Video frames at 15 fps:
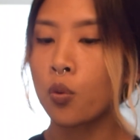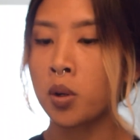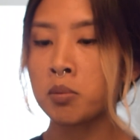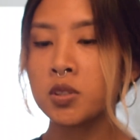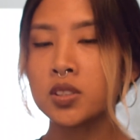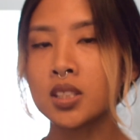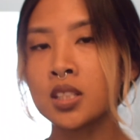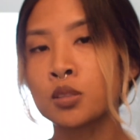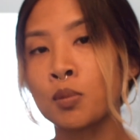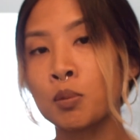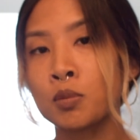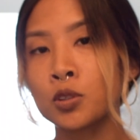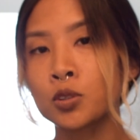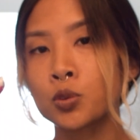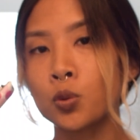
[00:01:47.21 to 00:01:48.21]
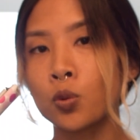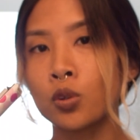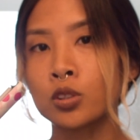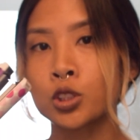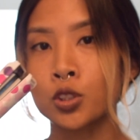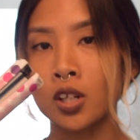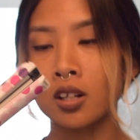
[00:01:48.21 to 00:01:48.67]
What I'm using is my middle
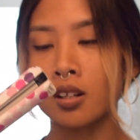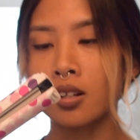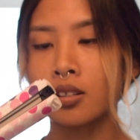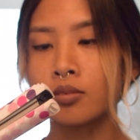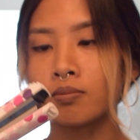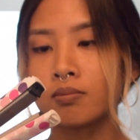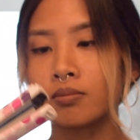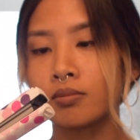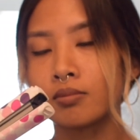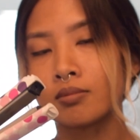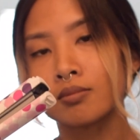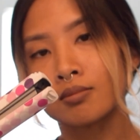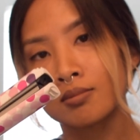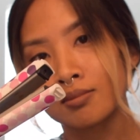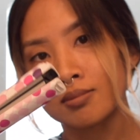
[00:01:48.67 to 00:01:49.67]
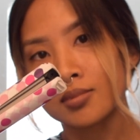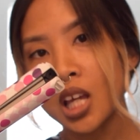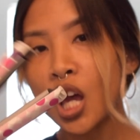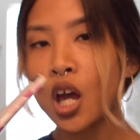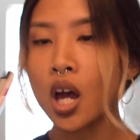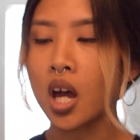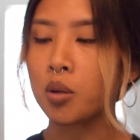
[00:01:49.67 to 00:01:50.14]
school straightener.
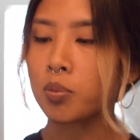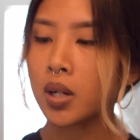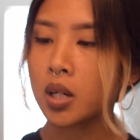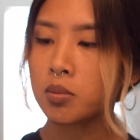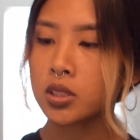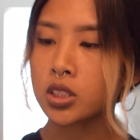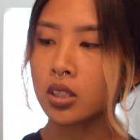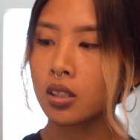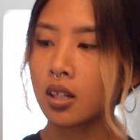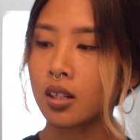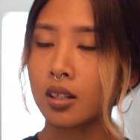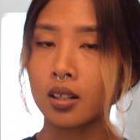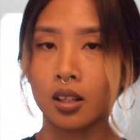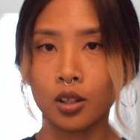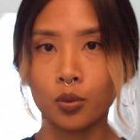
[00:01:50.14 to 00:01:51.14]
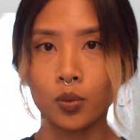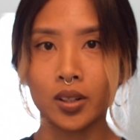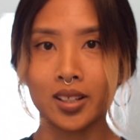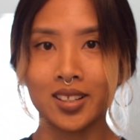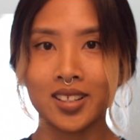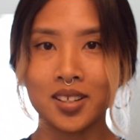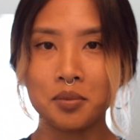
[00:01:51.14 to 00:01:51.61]
I probably should get another
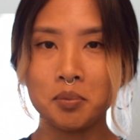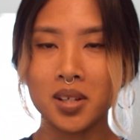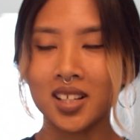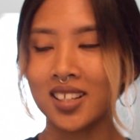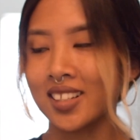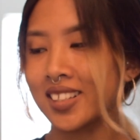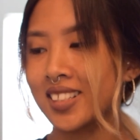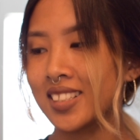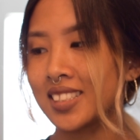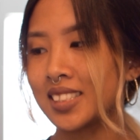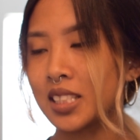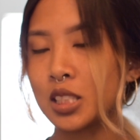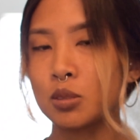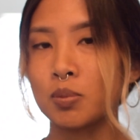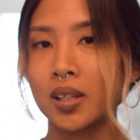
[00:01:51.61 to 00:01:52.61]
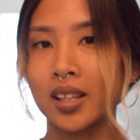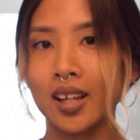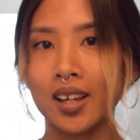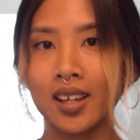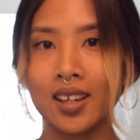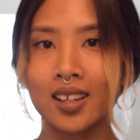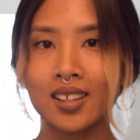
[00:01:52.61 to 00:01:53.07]
one because it's been
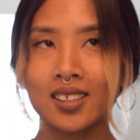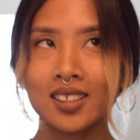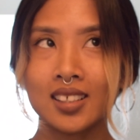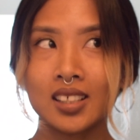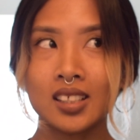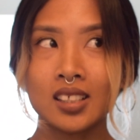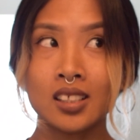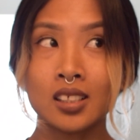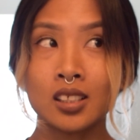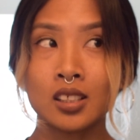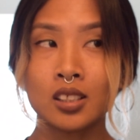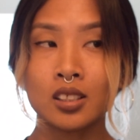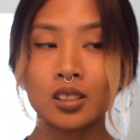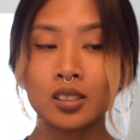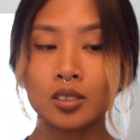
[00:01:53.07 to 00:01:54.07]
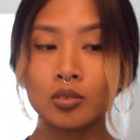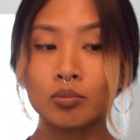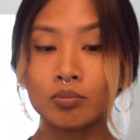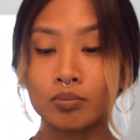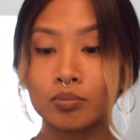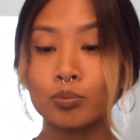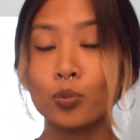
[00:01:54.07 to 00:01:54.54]
like
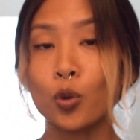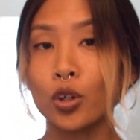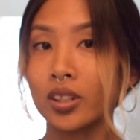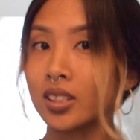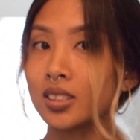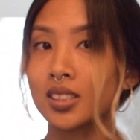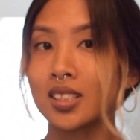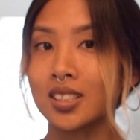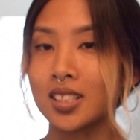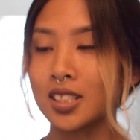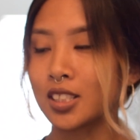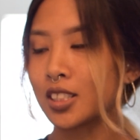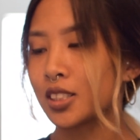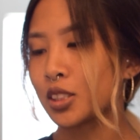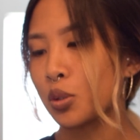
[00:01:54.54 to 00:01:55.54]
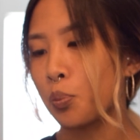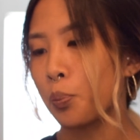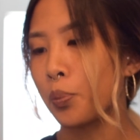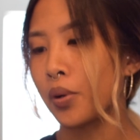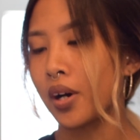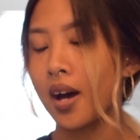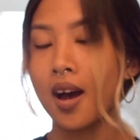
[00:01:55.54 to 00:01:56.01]
more than 10 years,
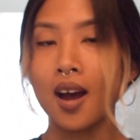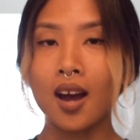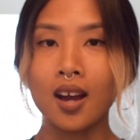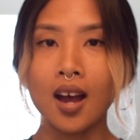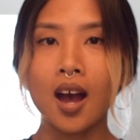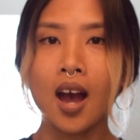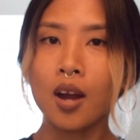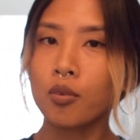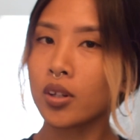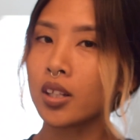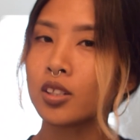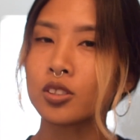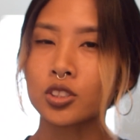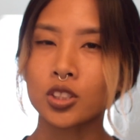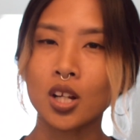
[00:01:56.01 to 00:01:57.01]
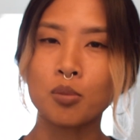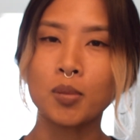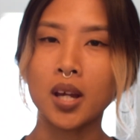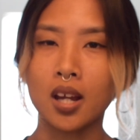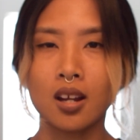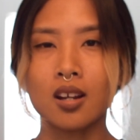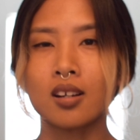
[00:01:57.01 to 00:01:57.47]
but I really don't straighten
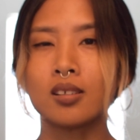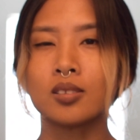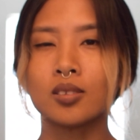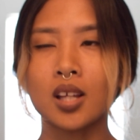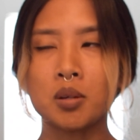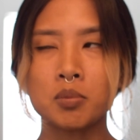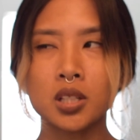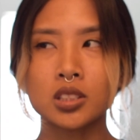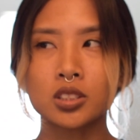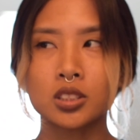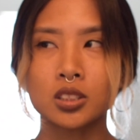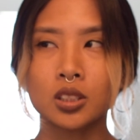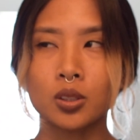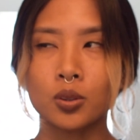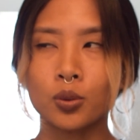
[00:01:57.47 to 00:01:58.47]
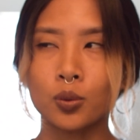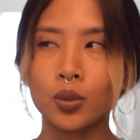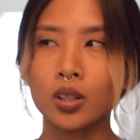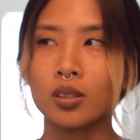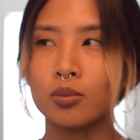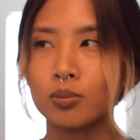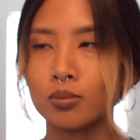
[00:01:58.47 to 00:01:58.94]
my hair that much, so
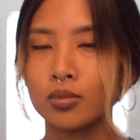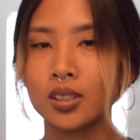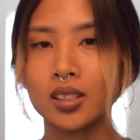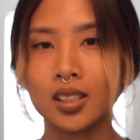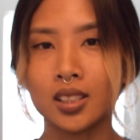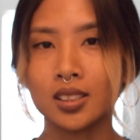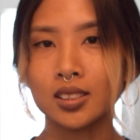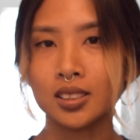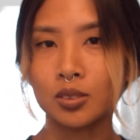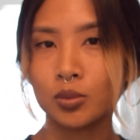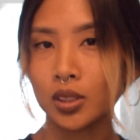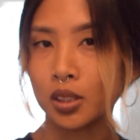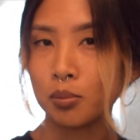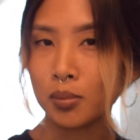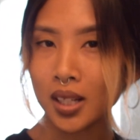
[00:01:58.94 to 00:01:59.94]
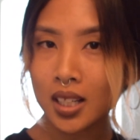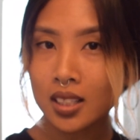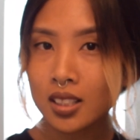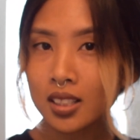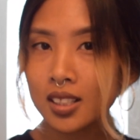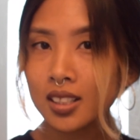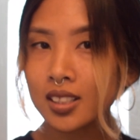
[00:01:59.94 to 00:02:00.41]
it really doesn't really
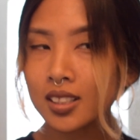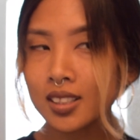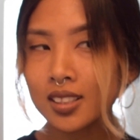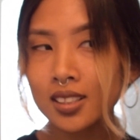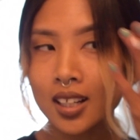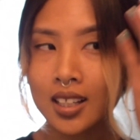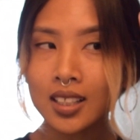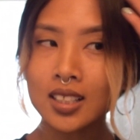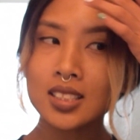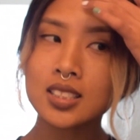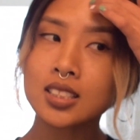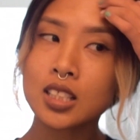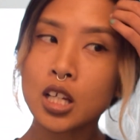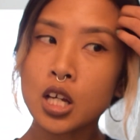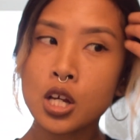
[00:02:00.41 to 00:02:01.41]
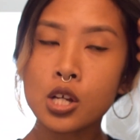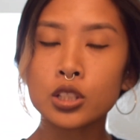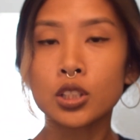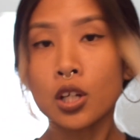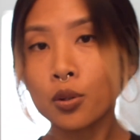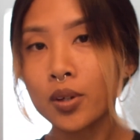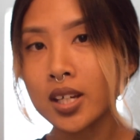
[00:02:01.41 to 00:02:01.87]
matter, I guess.
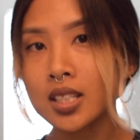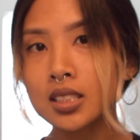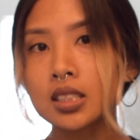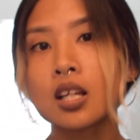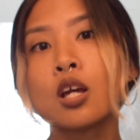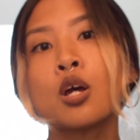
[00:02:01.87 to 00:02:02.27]
So anyways,